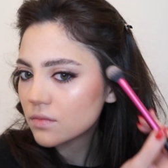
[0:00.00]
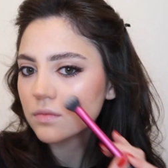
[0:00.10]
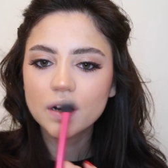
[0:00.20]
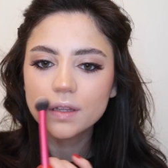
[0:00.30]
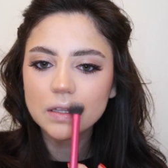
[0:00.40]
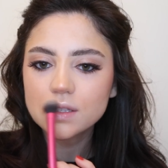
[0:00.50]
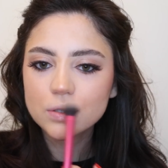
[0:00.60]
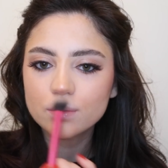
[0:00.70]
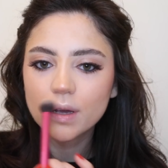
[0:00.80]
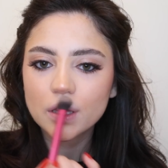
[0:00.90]
Finally
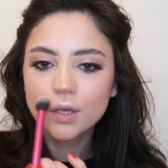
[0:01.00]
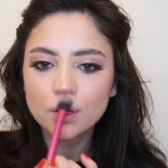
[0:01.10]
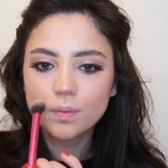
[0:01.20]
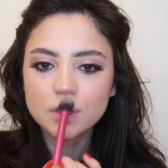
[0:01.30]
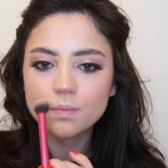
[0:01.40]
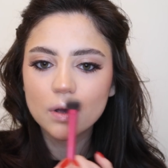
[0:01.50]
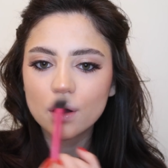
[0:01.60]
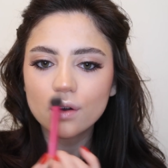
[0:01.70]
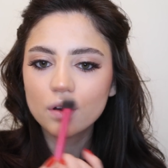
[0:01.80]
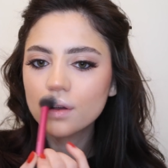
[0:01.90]
to my cupid's
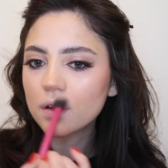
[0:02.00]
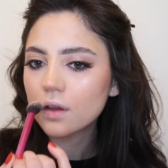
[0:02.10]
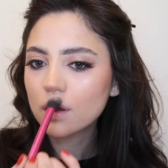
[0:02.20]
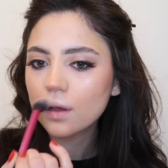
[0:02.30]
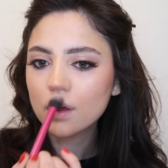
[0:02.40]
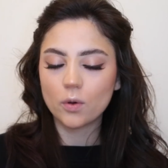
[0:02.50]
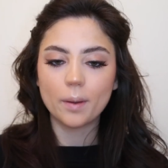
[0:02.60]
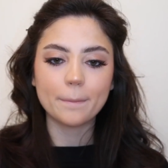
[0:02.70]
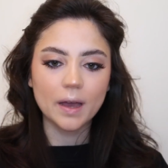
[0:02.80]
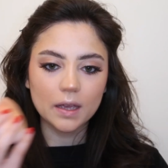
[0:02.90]
bow. I'm
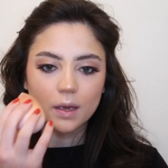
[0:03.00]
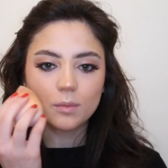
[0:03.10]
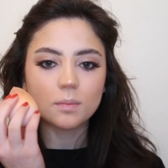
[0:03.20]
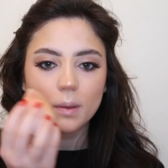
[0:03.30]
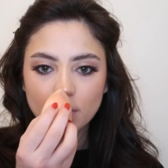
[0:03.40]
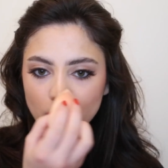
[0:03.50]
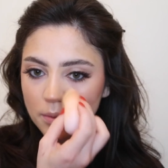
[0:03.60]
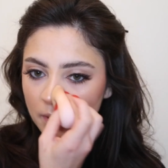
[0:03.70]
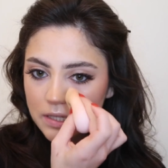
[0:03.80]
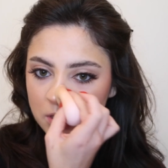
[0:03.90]
going back in with my
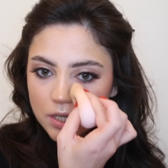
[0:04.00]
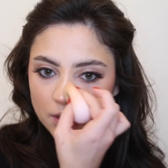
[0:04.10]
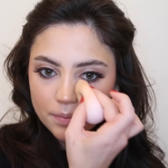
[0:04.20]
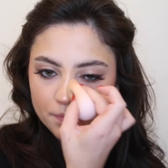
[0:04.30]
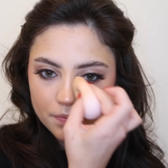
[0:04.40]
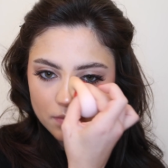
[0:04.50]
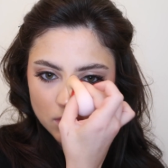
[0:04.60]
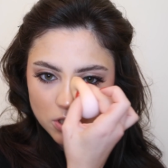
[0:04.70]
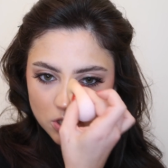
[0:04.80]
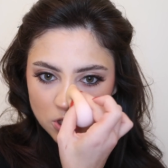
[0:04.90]
beauty blender
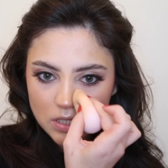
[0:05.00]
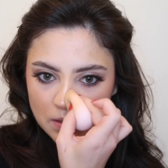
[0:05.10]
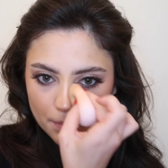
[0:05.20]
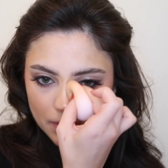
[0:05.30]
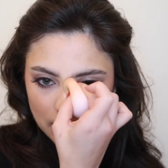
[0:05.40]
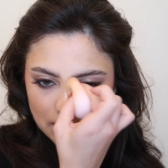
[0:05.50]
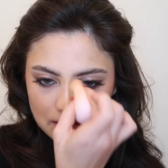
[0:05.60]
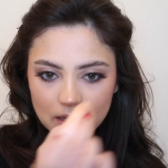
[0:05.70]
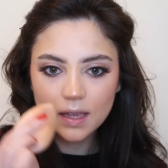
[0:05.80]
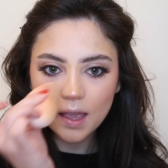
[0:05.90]
and just
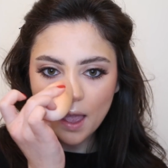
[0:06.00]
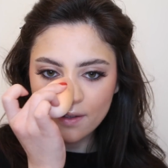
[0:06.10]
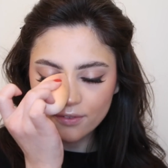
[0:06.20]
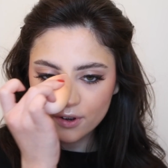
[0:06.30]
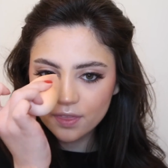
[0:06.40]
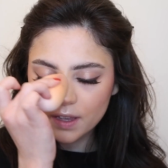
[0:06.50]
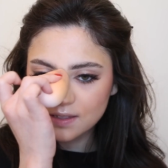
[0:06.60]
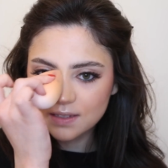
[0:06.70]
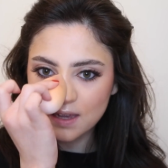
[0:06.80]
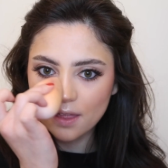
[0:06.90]
blending
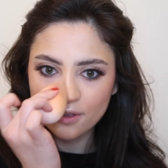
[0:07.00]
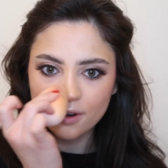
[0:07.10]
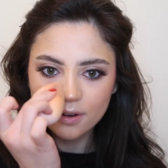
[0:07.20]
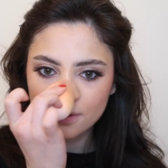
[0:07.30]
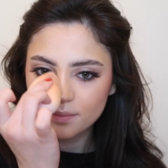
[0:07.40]
everything together.